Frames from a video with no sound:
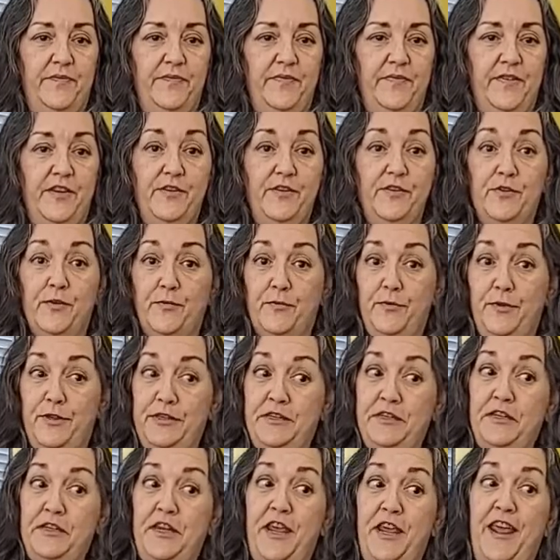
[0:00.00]
So this
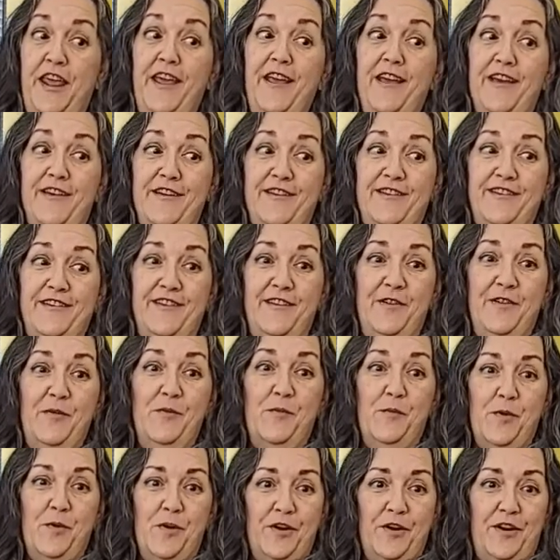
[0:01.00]
can
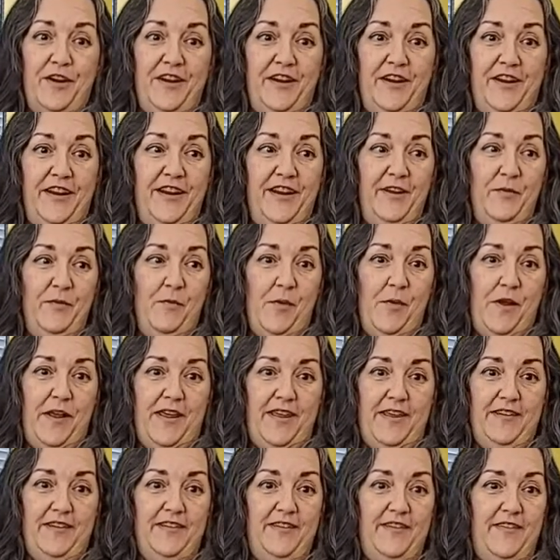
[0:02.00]
work in
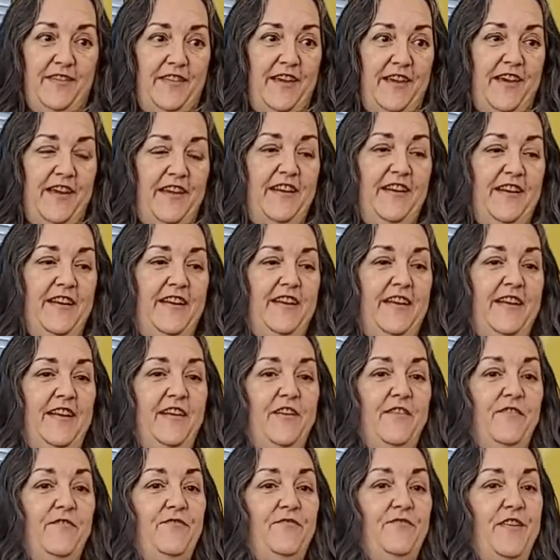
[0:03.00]
ways that
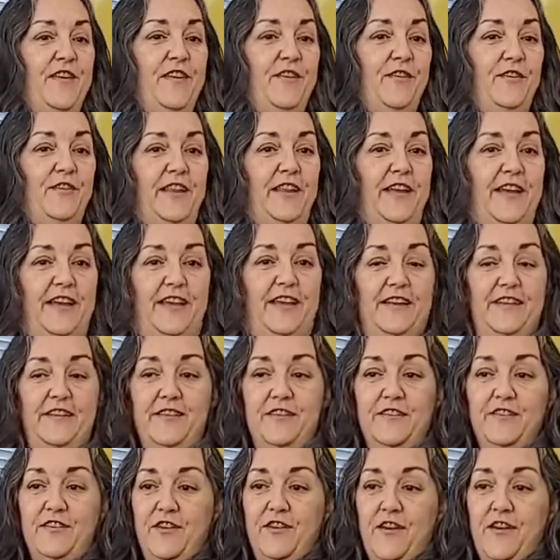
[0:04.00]
feel like it's
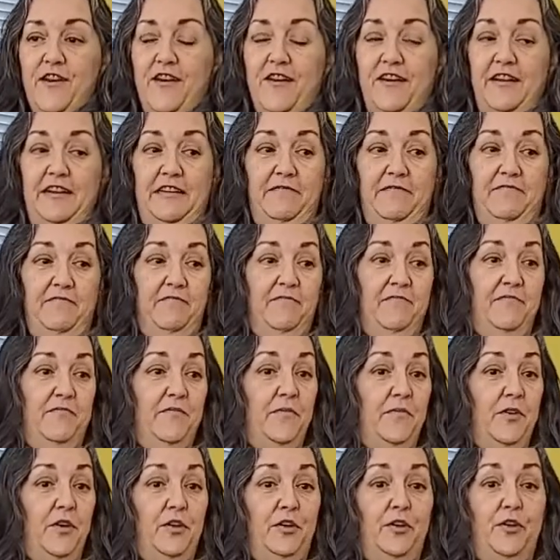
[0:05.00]
not
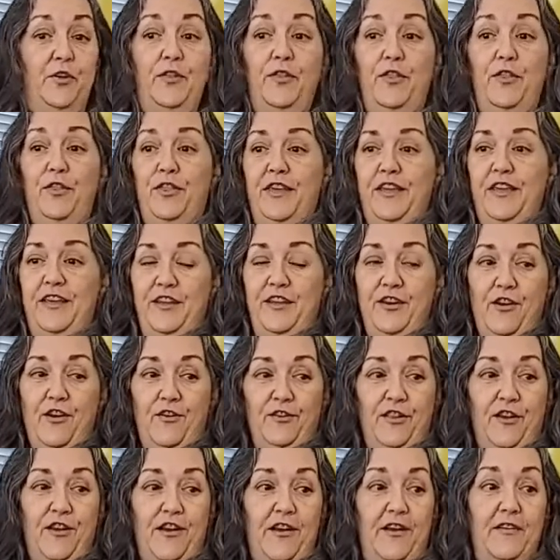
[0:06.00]
a good thing in our
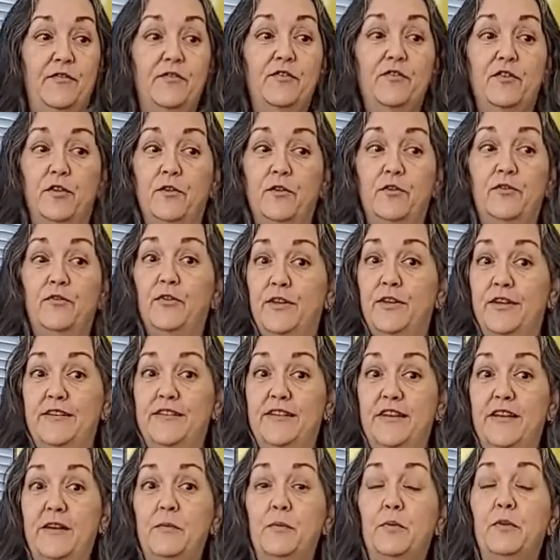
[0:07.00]
lives. So for
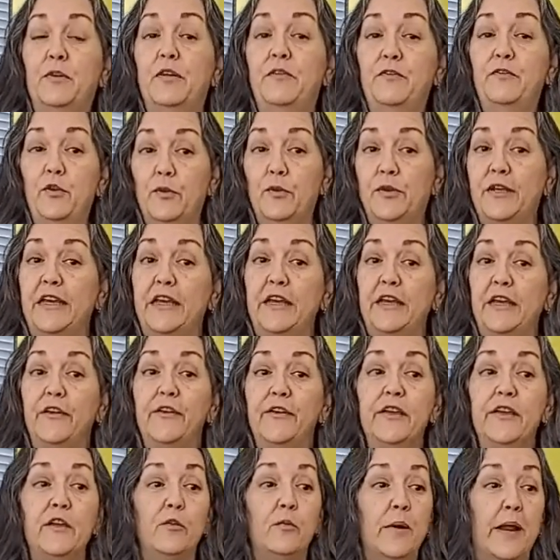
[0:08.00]
example, if you're
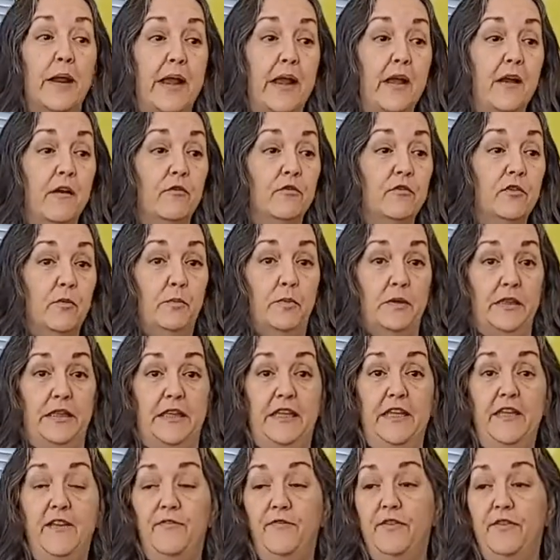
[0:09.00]
carrying around a
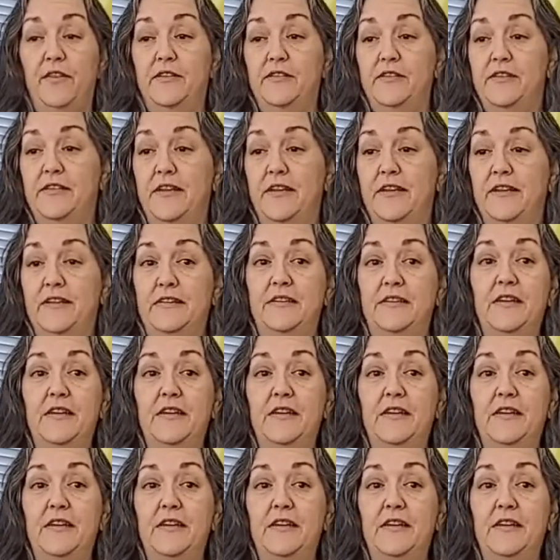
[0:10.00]
belief that says,